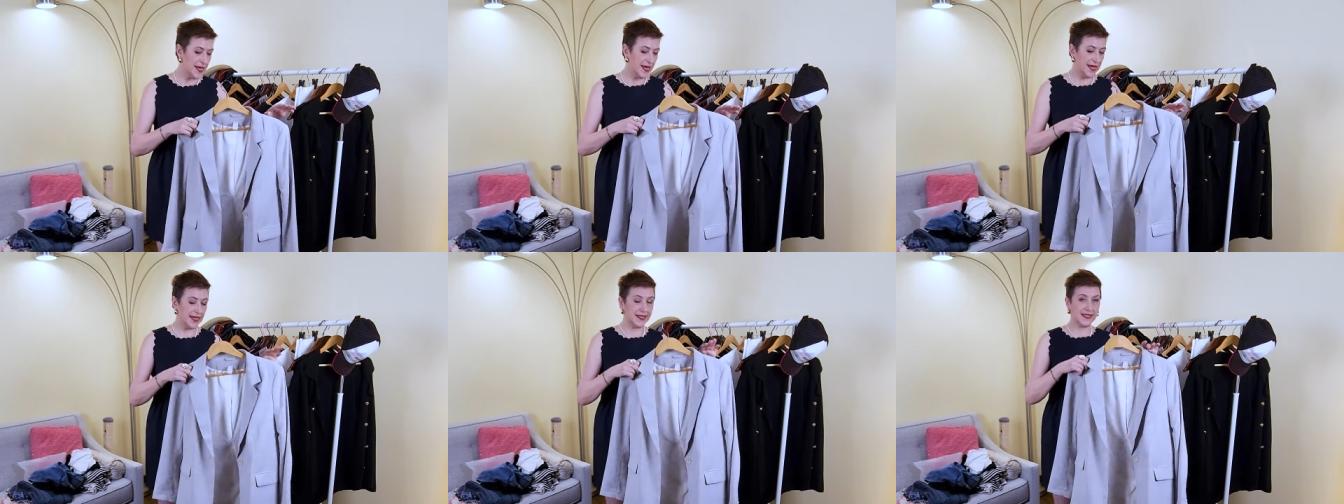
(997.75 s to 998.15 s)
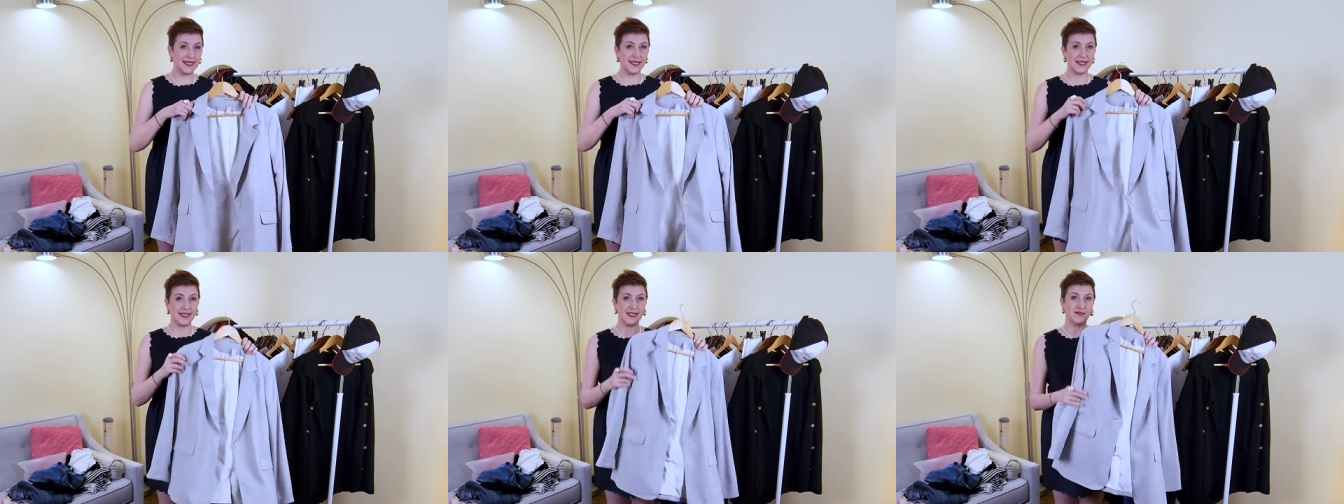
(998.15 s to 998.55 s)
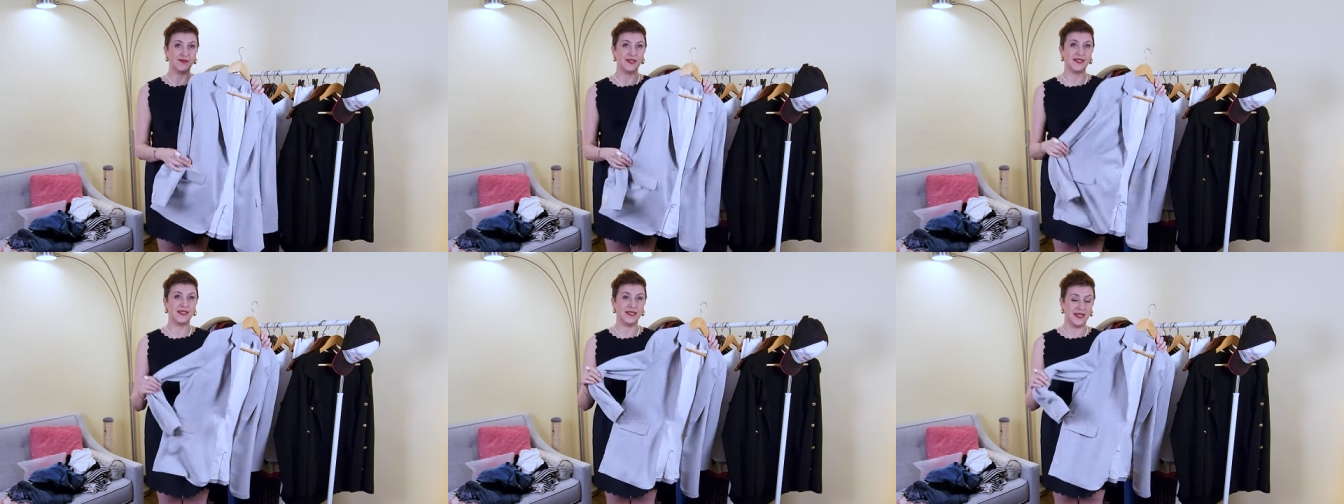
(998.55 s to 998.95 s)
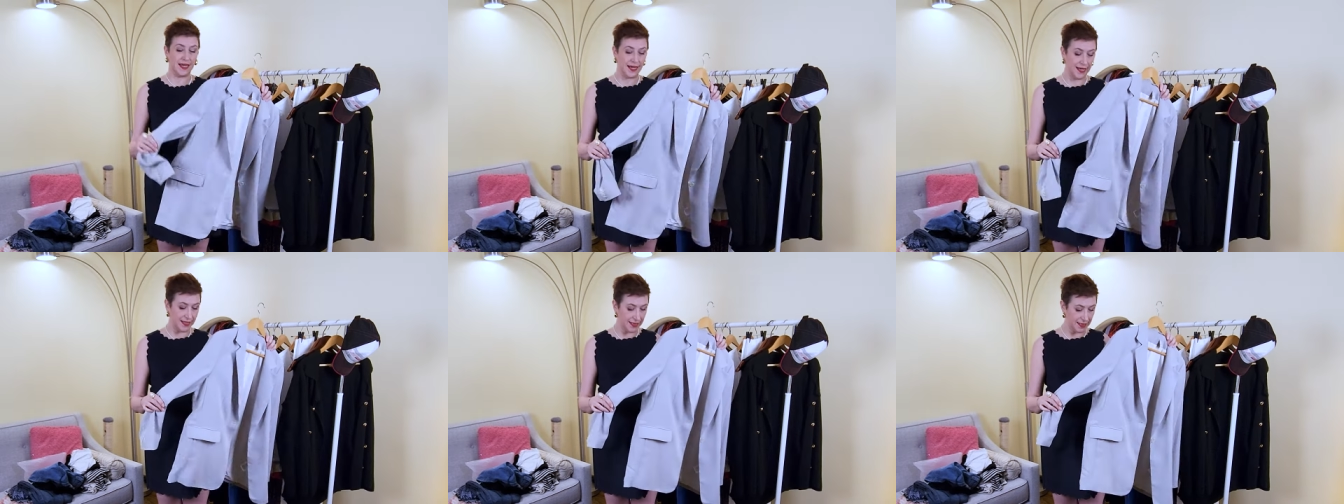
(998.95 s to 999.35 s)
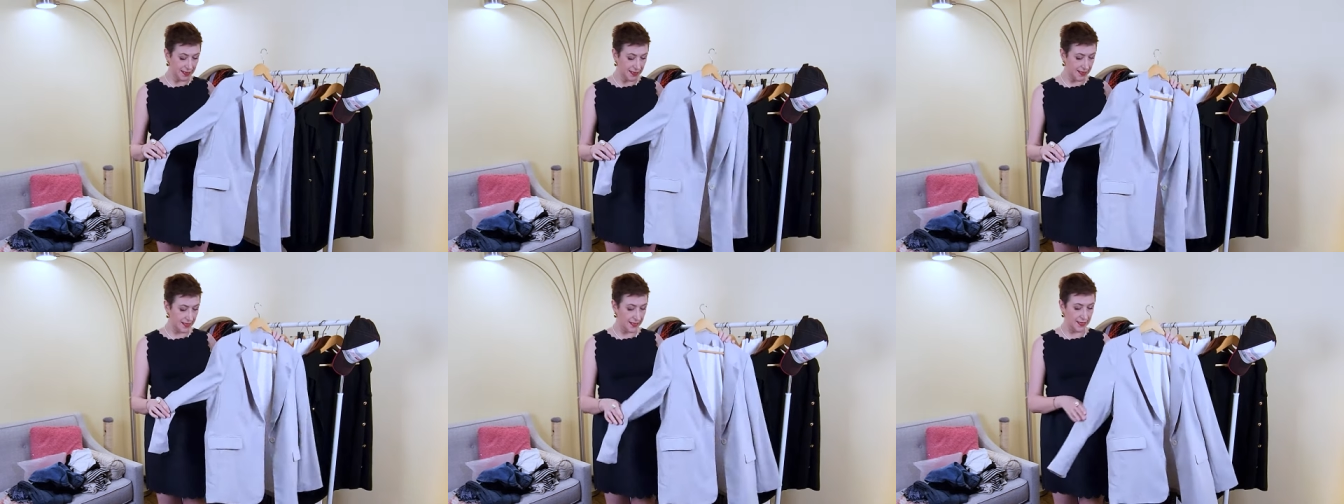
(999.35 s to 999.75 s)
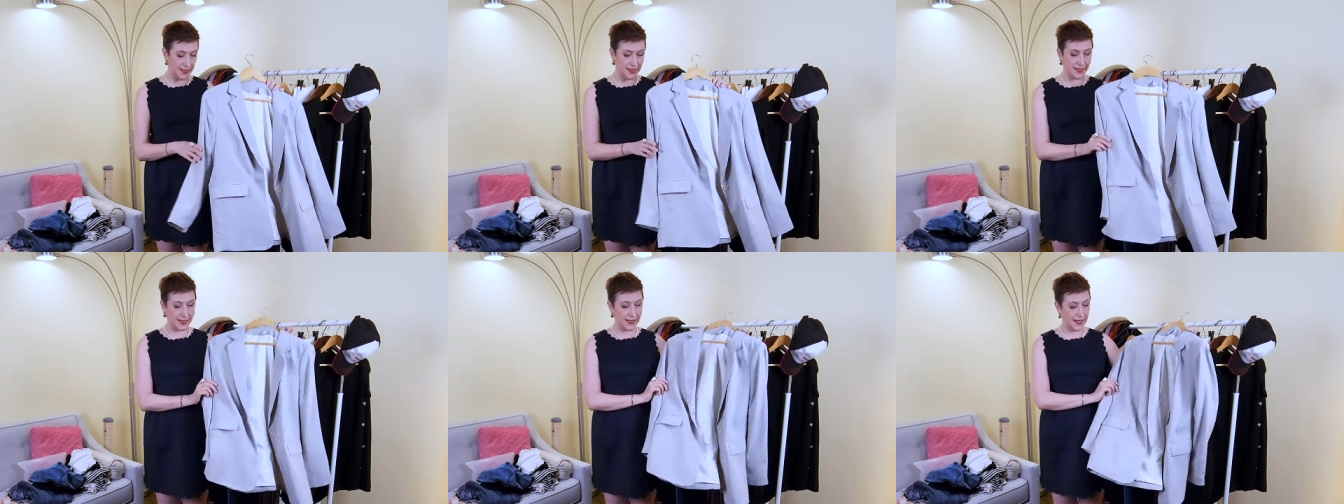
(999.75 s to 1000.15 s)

And this is very light uh,